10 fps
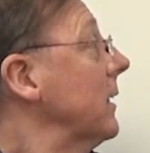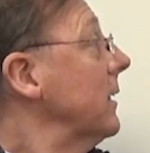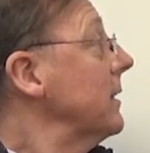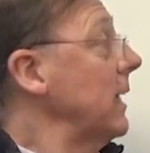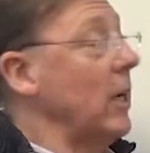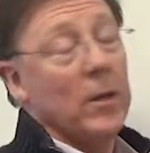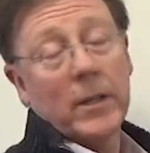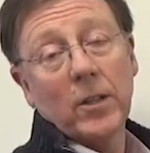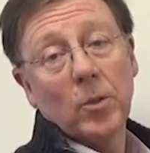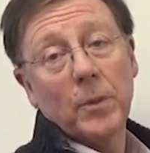he's now
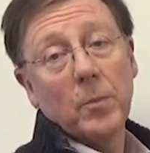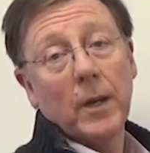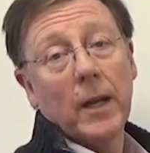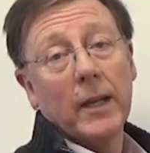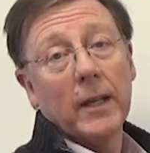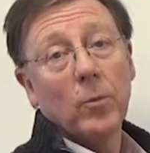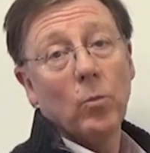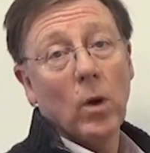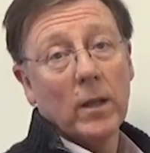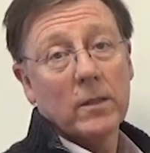only going to be paying it
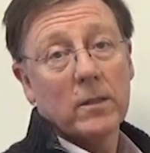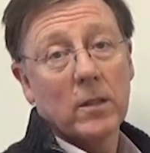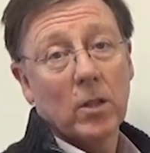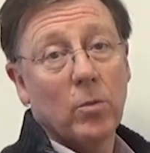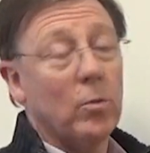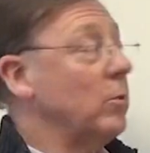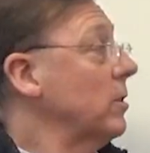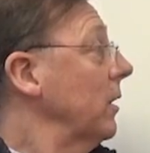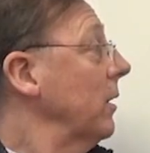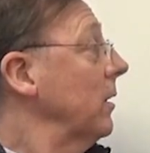once a
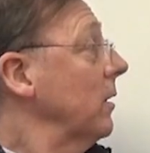quarter